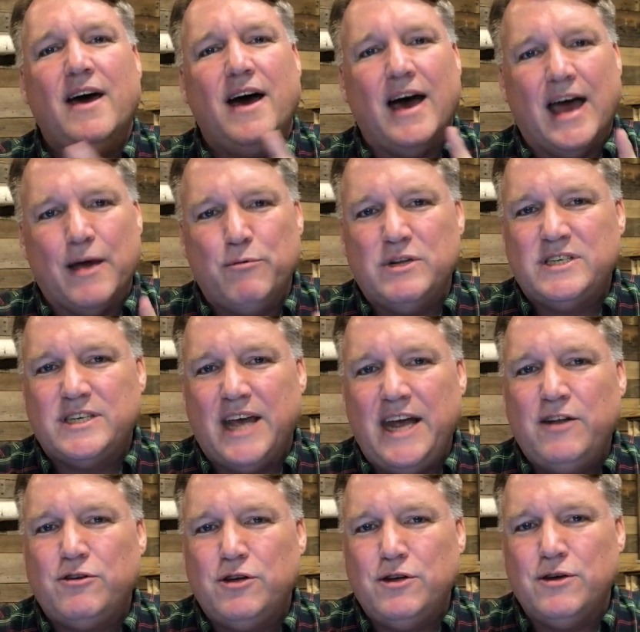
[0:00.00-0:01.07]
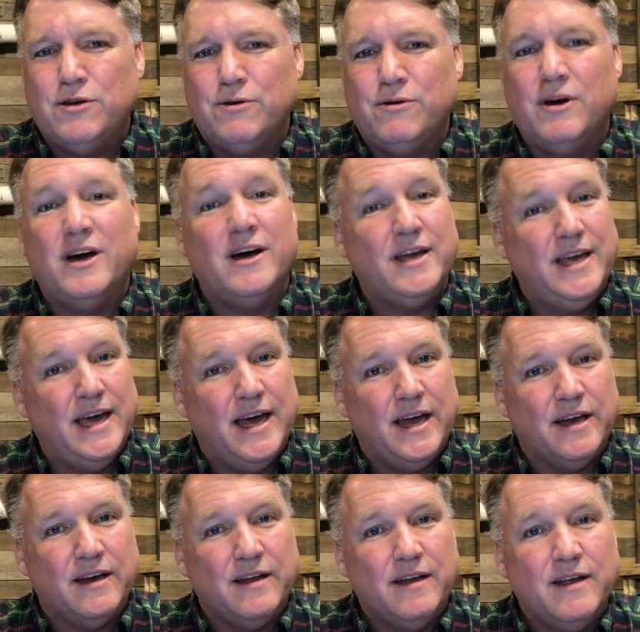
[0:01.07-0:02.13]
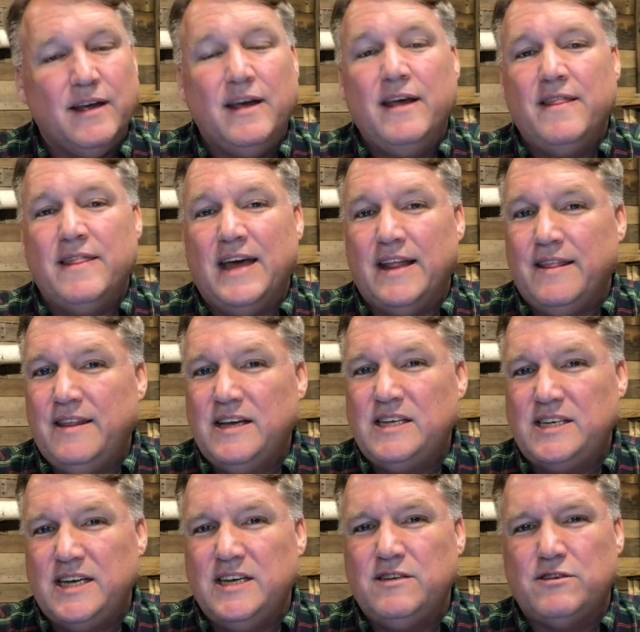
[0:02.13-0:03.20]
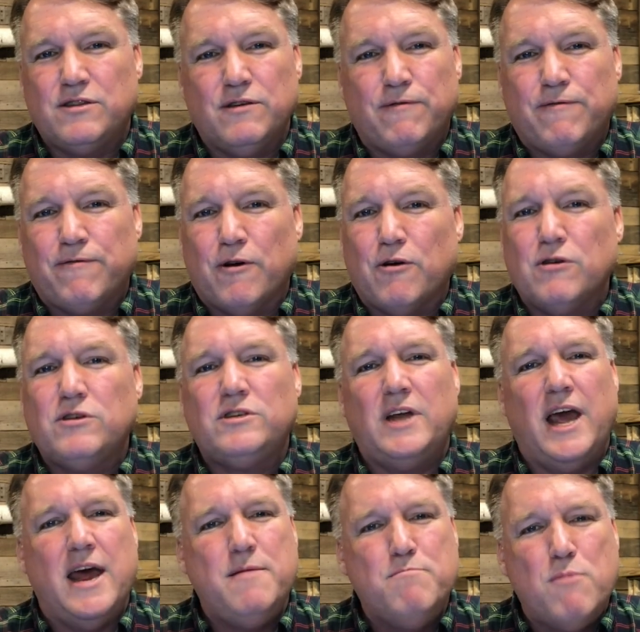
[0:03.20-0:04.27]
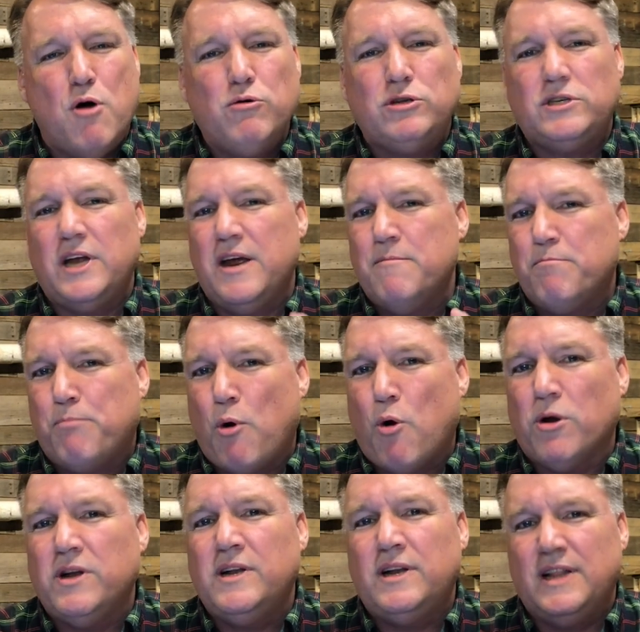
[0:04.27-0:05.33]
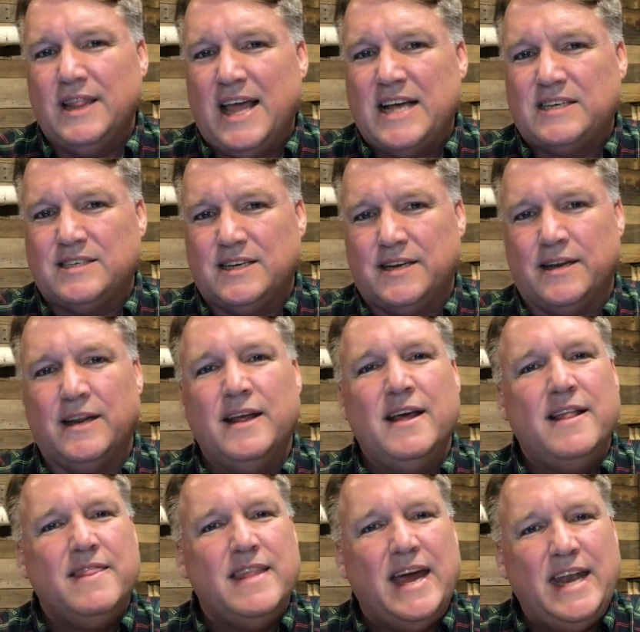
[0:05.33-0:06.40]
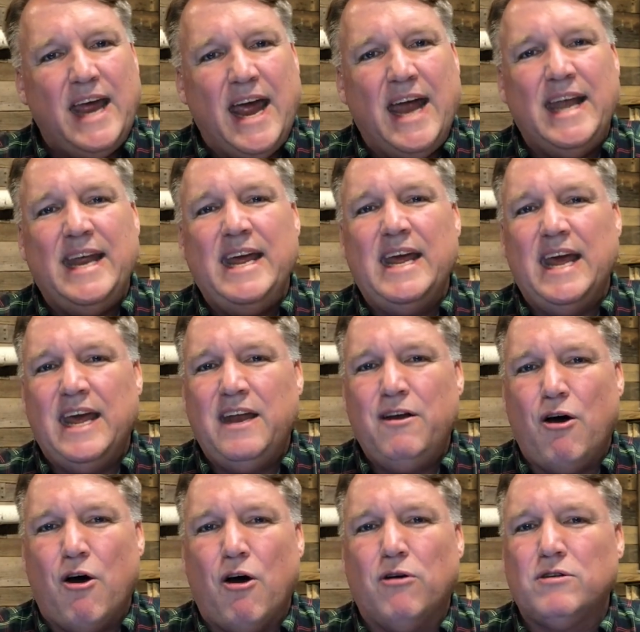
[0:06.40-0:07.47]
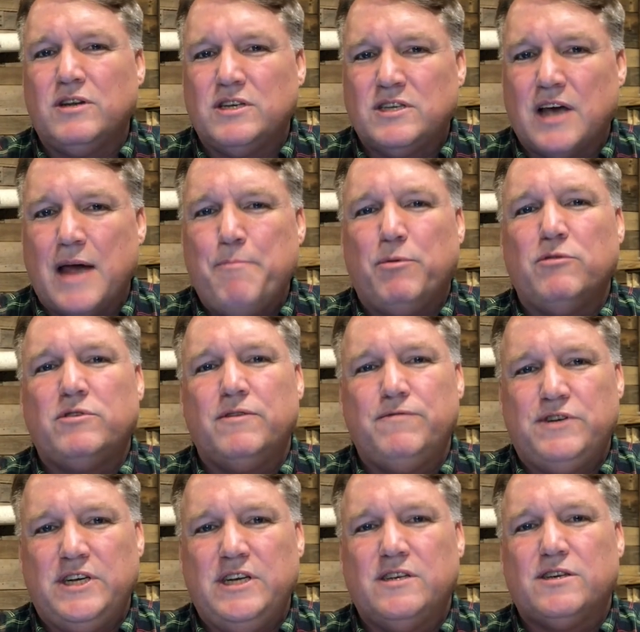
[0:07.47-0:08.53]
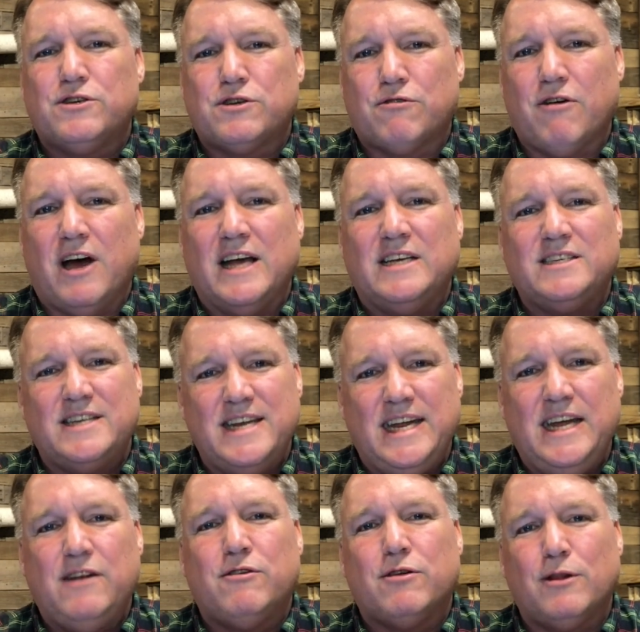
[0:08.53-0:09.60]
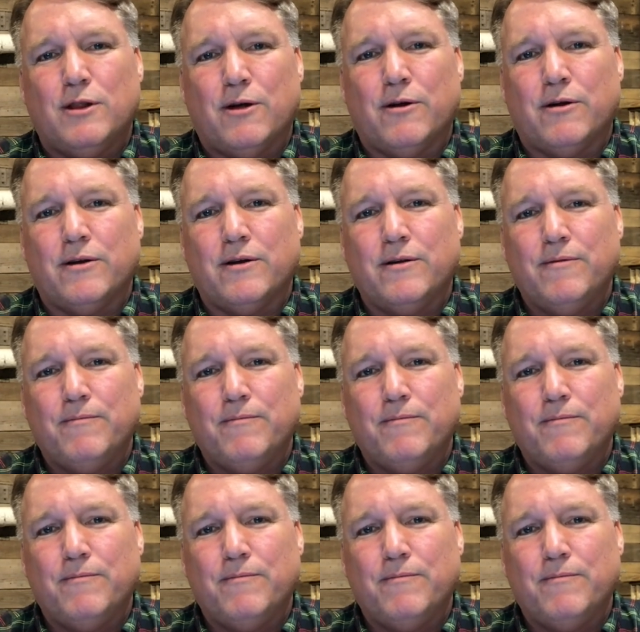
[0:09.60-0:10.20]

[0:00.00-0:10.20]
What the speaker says: I would say to you again that this is the first and most important lesson that any and all disciples of Jesus Christ need to learn.